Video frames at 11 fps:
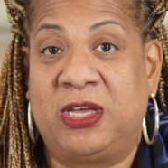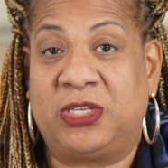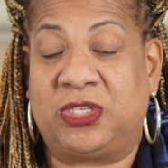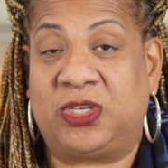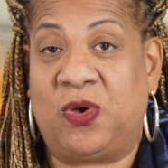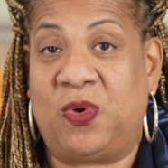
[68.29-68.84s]

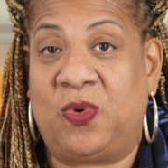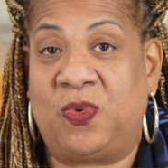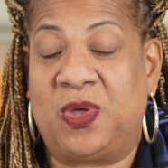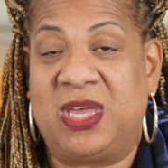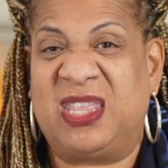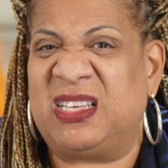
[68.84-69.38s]

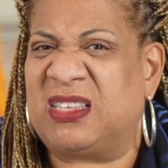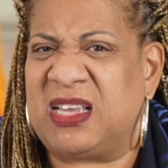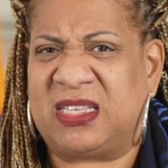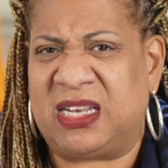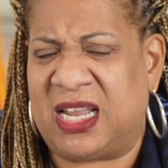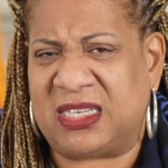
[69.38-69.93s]
So this
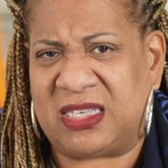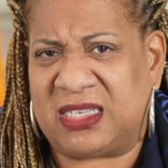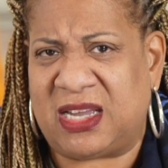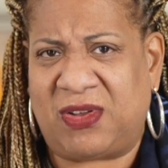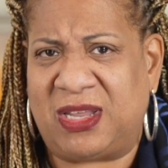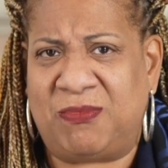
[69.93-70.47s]
doesn't
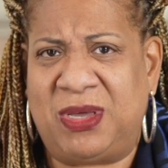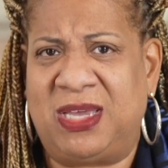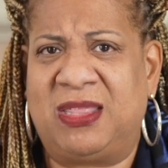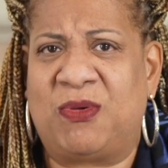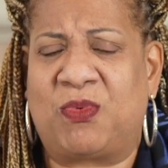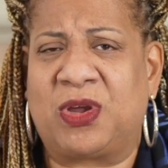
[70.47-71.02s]
necessarily
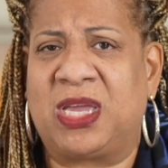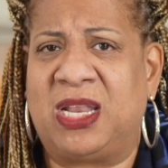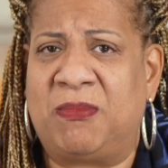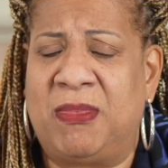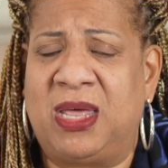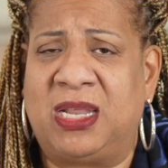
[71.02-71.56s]
mean that we're
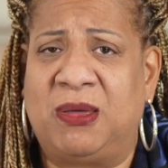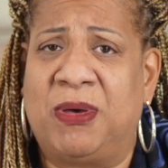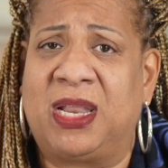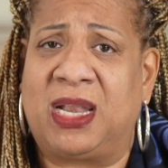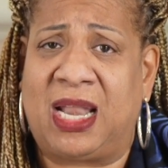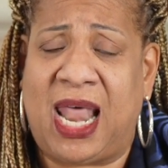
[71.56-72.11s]
getting money,
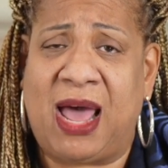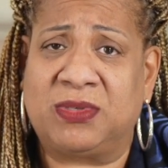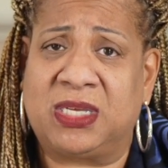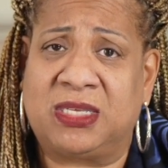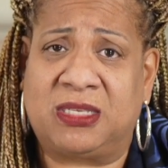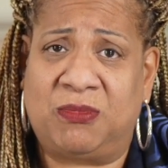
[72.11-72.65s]
but it allows
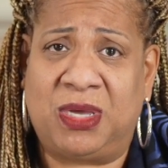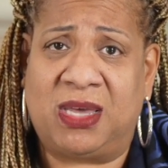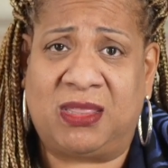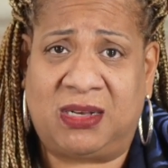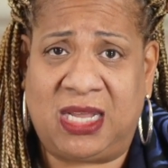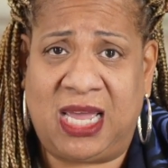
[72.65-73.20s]
us to be
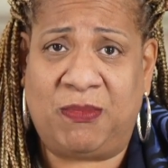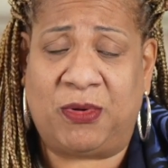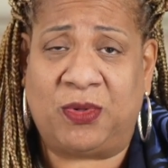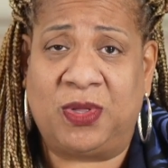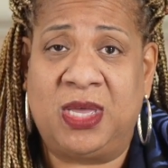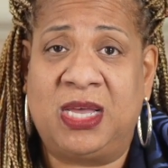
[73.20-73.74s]
at the
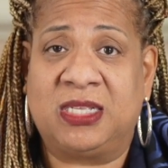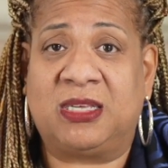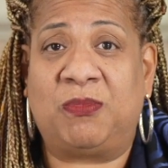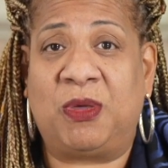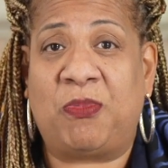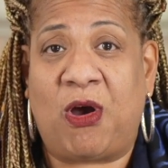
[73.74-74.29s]
table, to
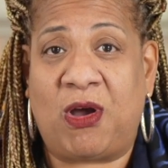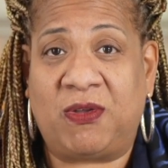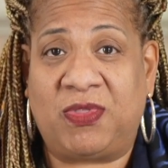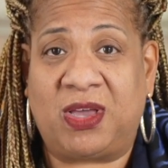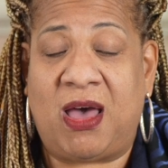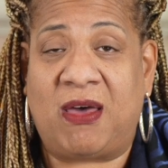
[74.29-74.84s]
be part
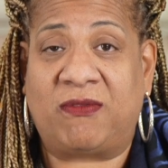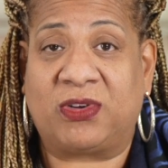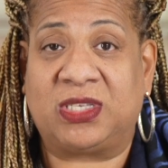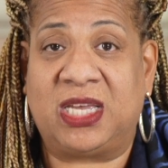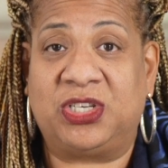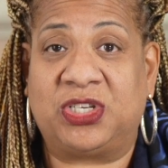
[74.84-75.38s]
of the
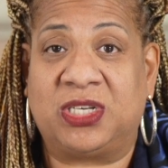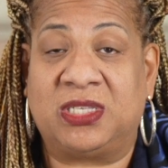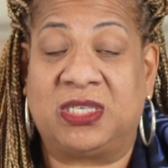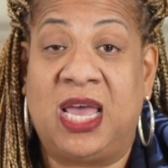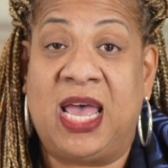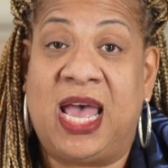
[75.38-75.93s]
conversations,